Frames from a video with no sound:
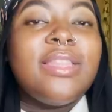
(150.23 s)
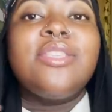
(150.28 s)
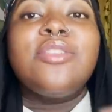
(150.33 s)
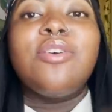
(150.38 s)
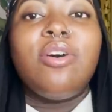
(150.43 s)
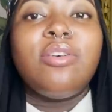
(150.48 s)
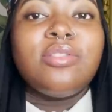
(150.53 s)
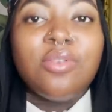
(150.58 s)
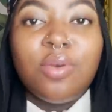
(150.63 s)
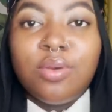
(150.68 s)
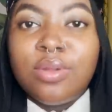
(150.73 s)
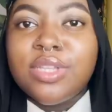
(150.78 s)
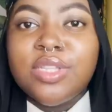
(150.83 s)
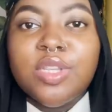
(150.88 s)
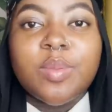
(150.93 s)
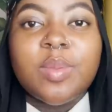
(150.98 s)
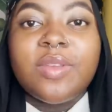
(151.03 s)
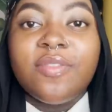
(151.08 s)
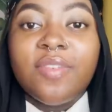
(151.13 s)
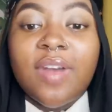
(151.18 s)
This also only
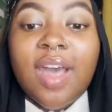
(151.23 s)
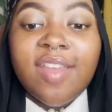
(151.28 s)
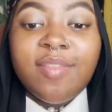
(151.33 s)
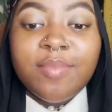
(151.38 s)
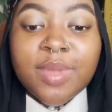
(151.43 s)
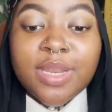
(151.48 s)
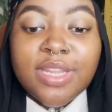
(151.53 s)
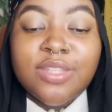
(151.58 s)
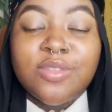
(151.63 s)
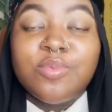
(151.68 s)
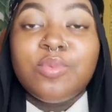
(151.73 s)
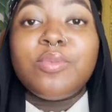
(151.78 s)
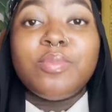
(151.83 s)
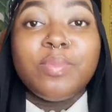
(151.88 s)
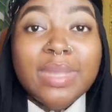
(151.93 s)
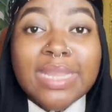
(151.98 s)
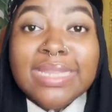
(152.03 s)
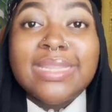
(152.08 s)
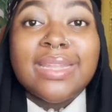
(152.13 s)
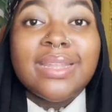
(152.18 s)
took me five minutes, which
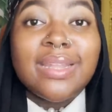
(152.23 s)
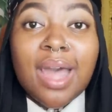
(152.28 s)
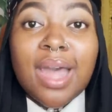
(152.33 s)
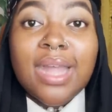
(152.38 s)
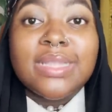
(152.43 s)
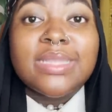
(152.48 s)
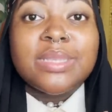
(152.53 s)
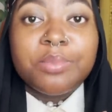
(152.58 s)
means a lot